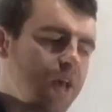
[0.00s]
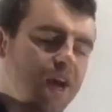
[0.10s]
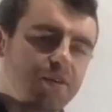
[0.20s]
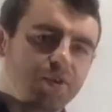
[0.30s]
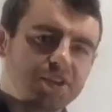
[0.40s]

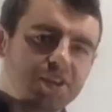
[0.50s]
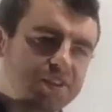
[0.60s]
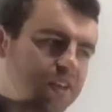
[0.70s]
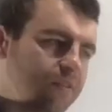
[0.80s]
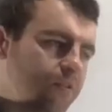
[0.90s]
and I want you to
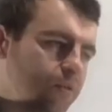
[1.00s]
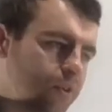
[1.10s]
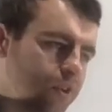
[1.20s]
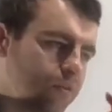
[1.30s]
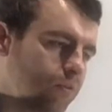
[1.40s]
see if you
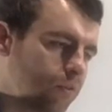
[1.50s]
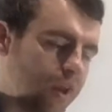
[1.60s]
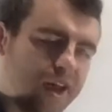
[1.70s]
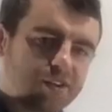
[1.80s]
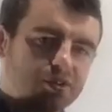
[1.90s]
can
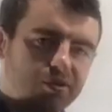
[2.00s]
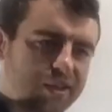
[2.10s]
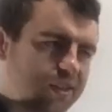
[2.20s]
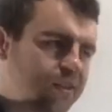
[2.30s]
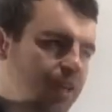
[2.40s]
answer
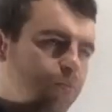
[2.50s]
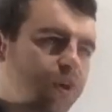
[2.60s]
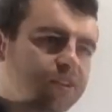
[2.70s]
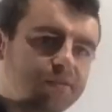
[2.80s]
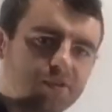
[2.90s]
it the same
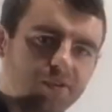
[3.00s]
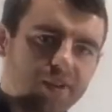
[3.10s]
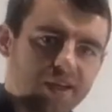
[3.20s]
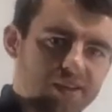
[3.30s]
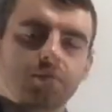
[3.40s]
way as I've done
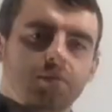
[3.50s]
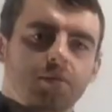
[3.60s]
this.